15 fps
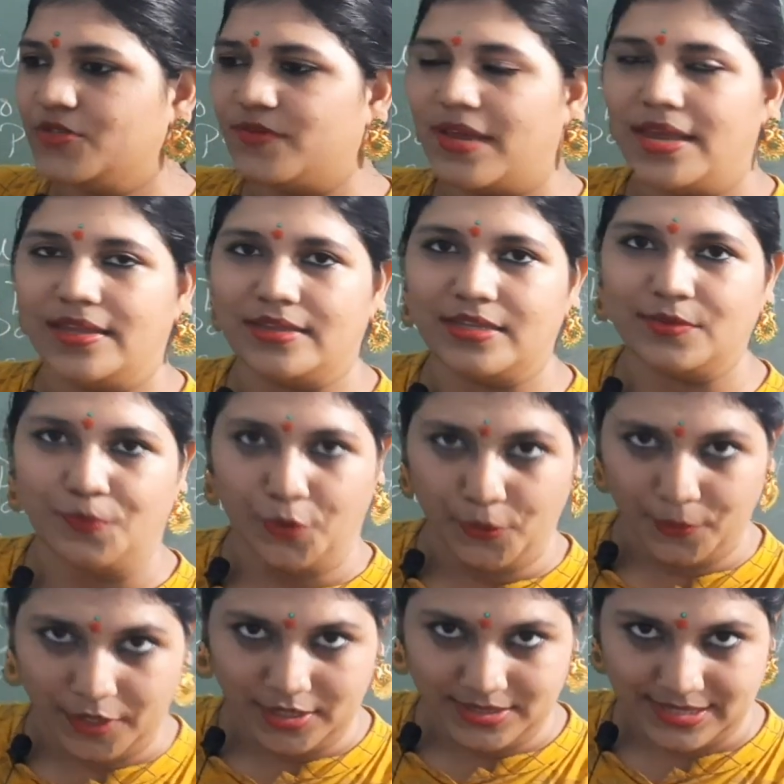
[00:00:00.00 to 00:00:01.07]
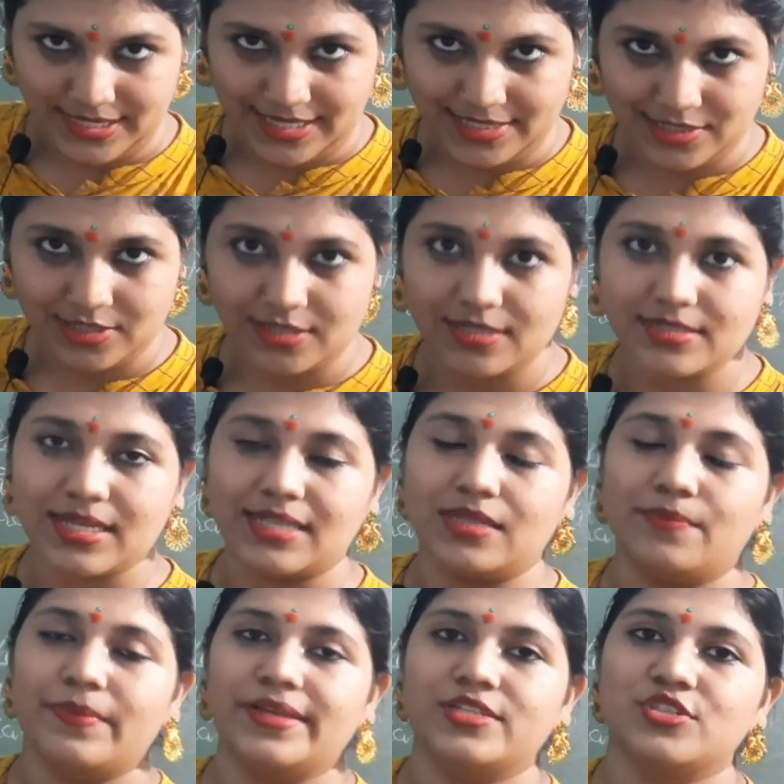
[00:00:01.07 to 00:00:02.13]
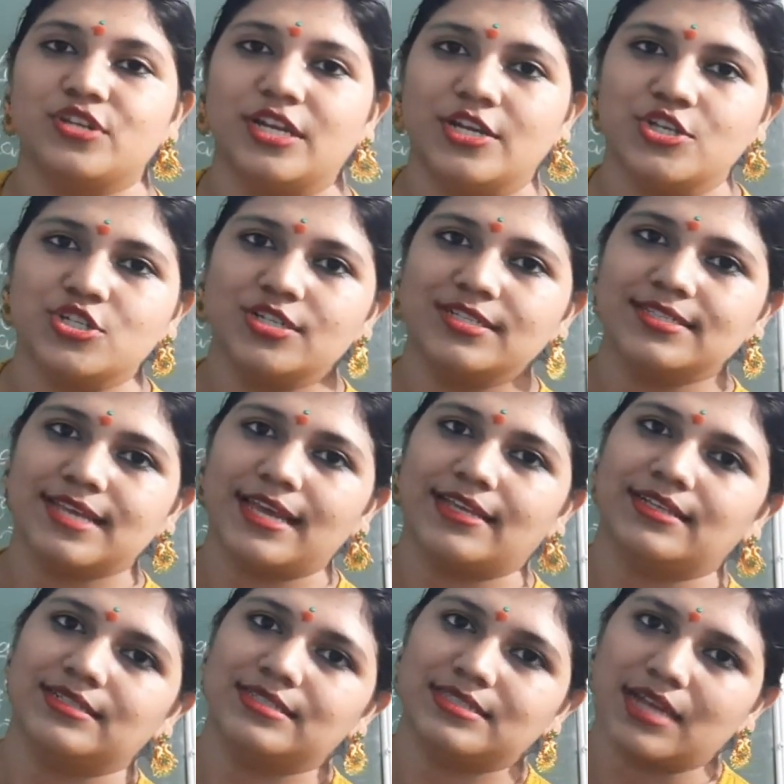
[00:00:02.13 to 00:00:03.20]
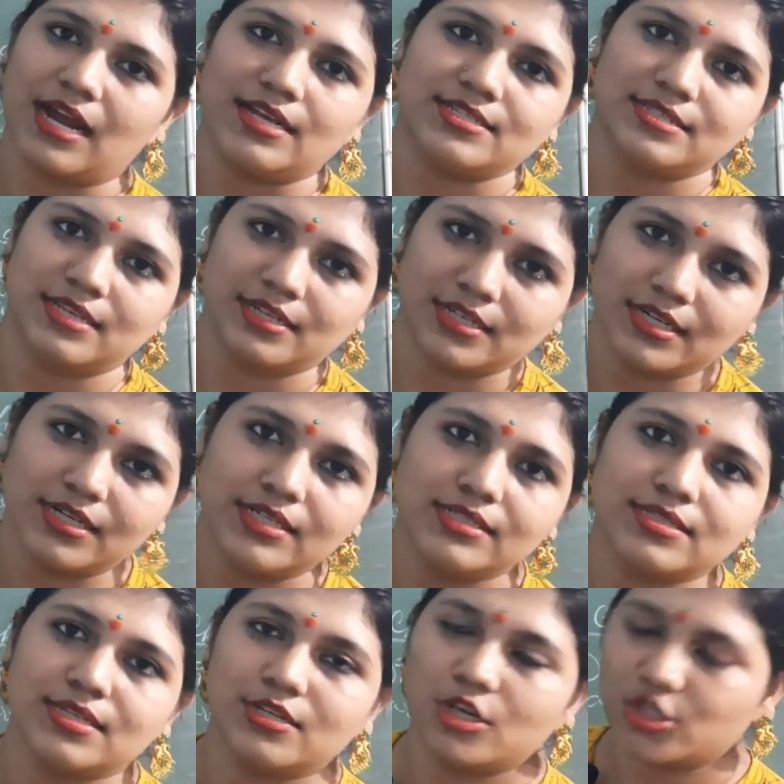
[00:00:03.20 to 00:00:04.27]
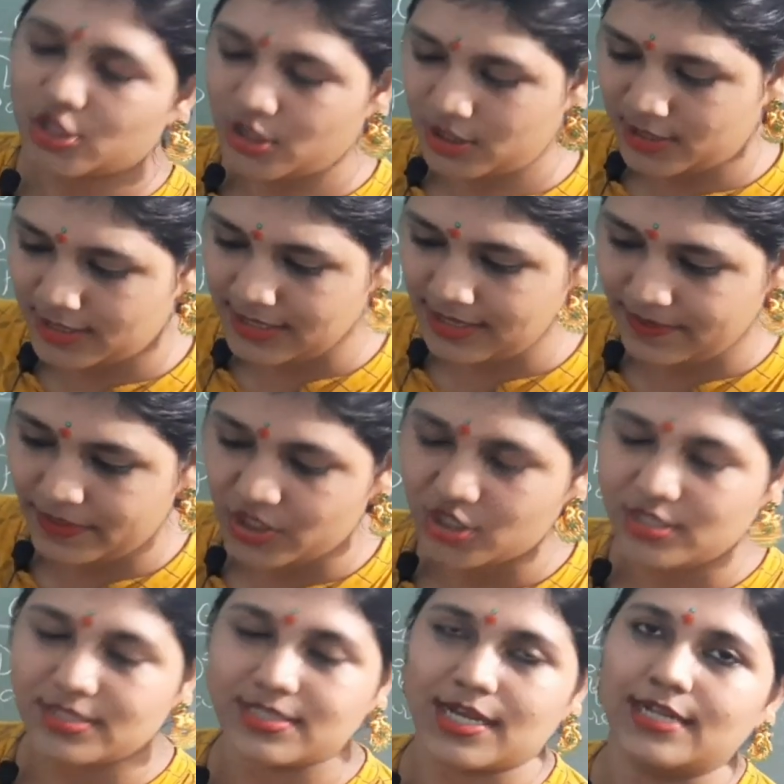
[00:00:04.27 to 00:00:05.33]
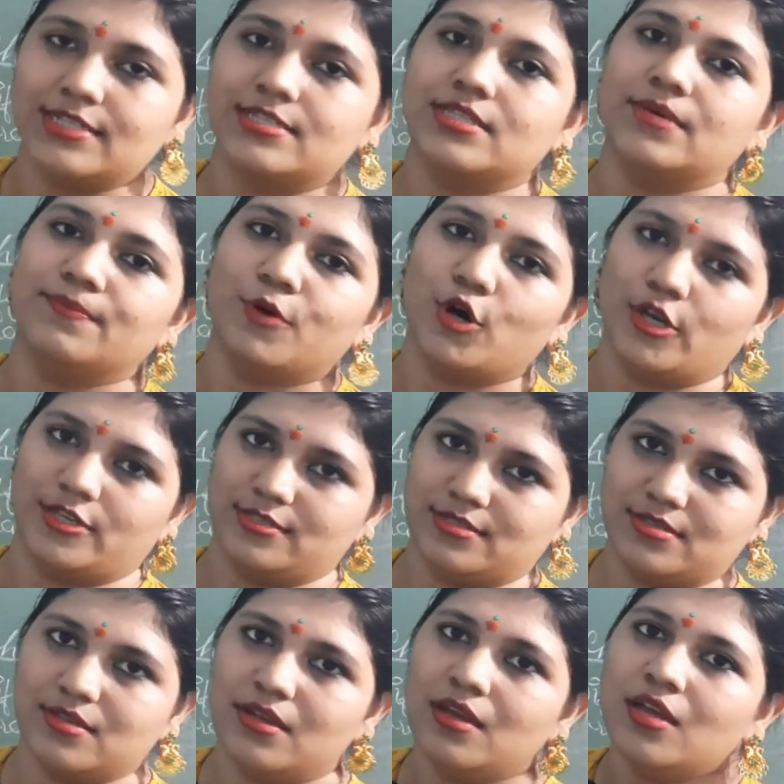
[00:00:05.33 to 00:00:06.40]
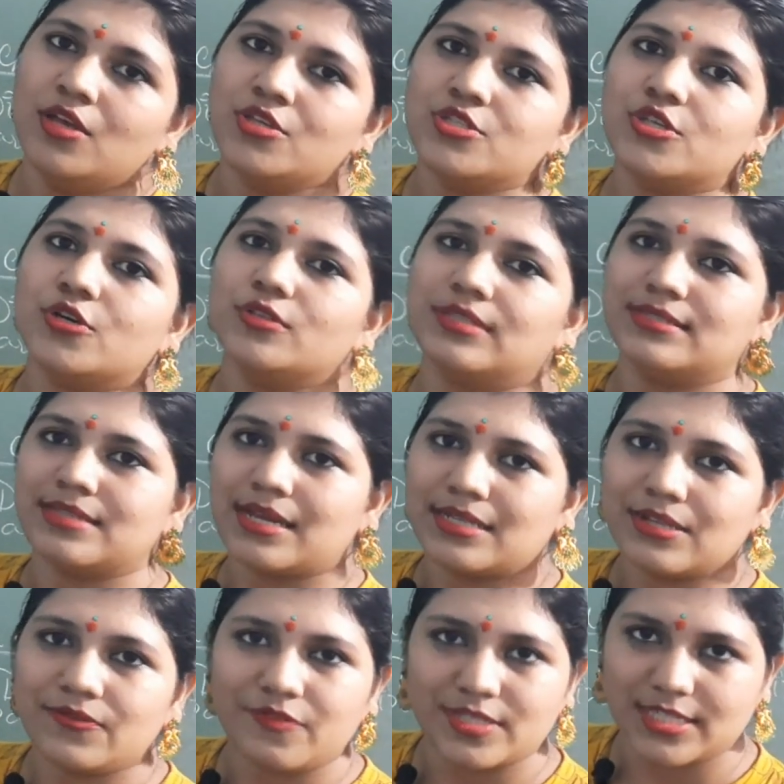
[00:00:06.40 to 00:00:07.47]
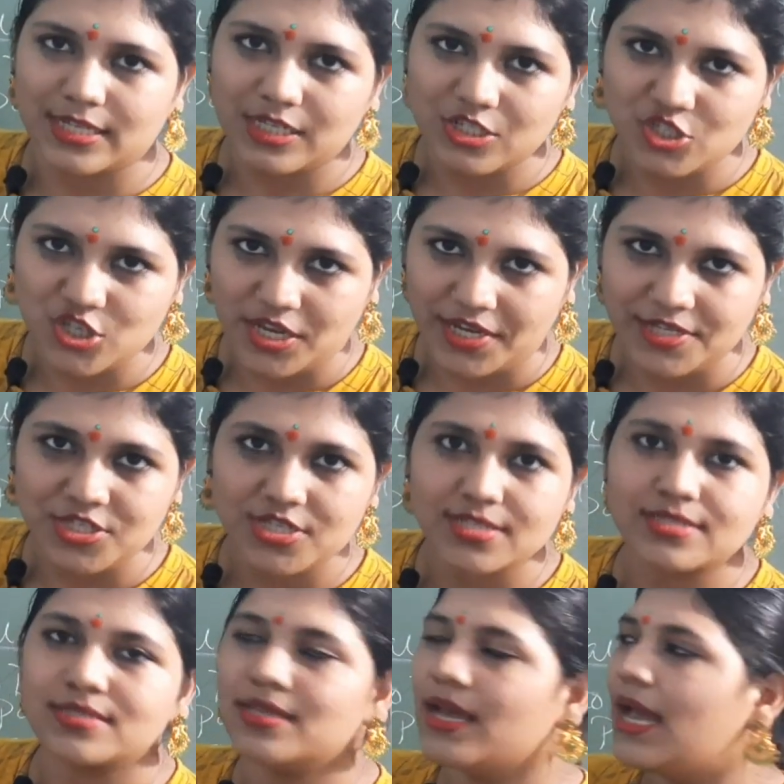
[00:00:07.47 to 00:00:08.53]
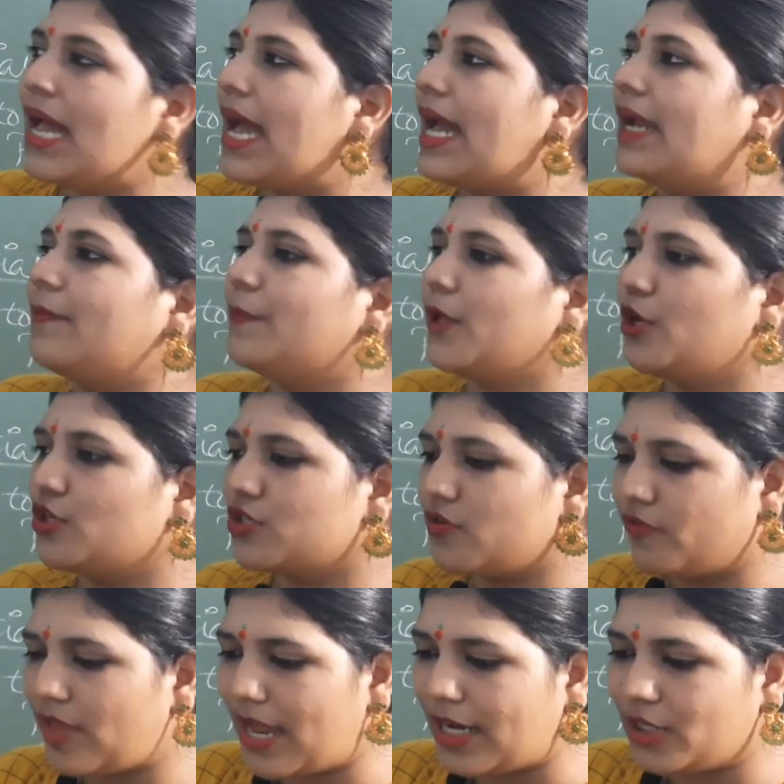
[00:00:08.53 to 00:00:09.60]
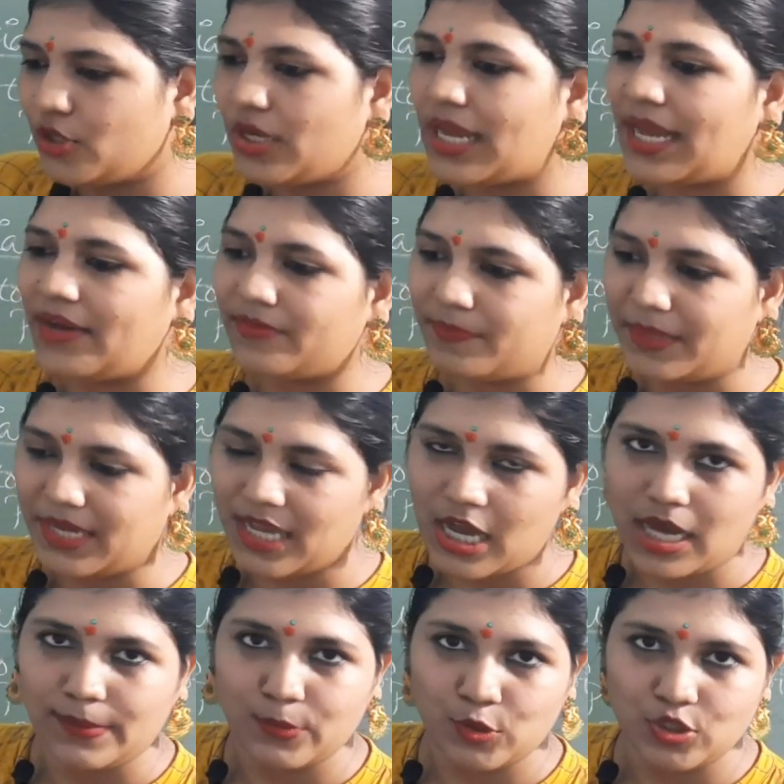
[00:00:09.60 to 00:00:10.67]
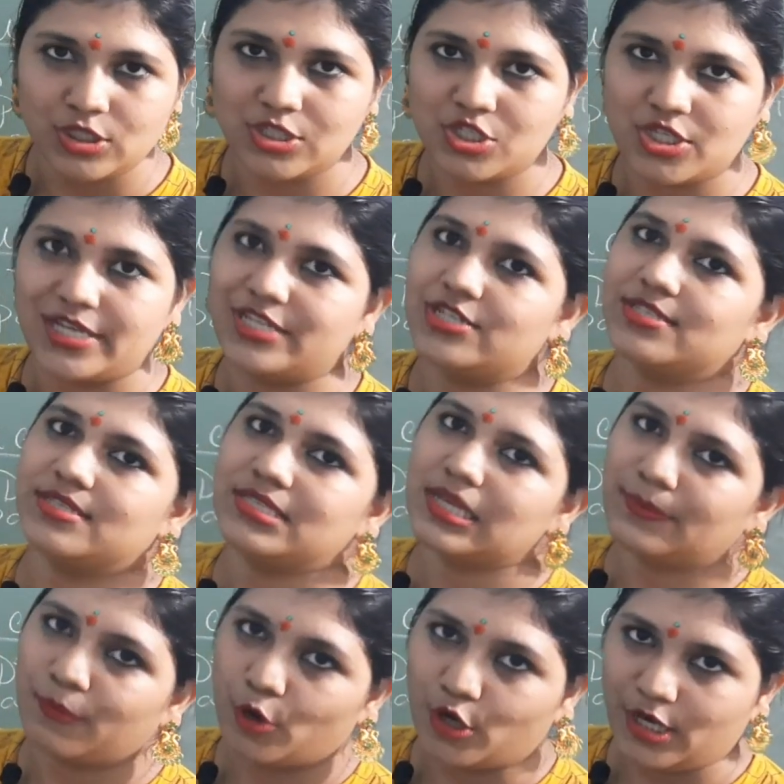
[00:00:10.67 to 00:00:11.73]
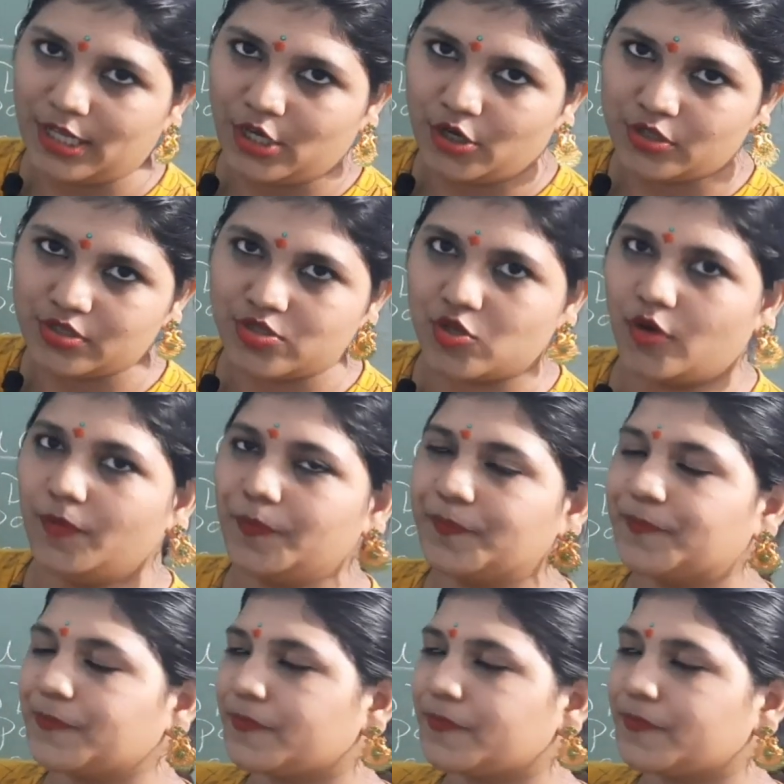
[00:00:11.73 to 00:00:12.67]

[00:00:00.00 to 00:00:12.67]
where the puberty enters and the menstruational cycle starts in the girls and nocturnal emission starts in the boys. So these are the physical changes, and because of that you have many hormonal changes in the body also,